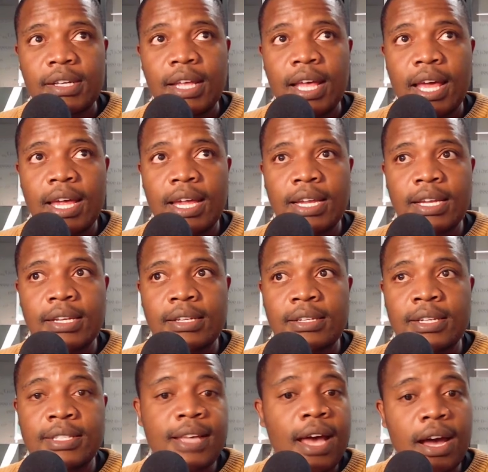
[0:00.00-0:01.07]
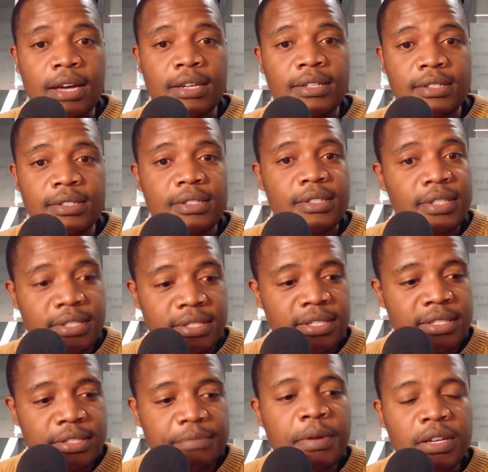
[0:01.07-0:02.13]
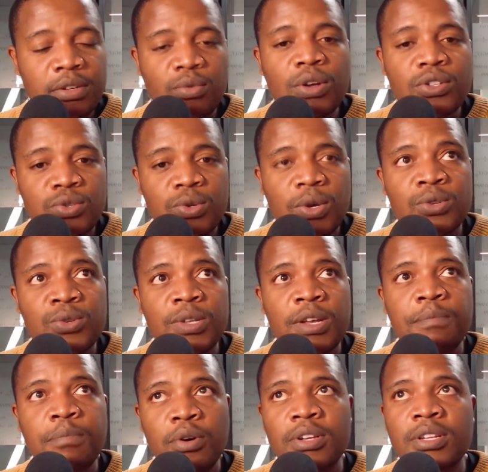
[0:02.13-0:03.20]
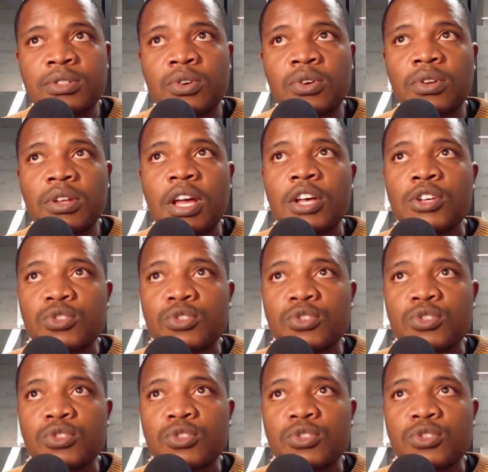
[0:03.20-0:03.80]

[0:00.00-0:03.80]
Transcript: And it's hard. But once you get to that point, it's good.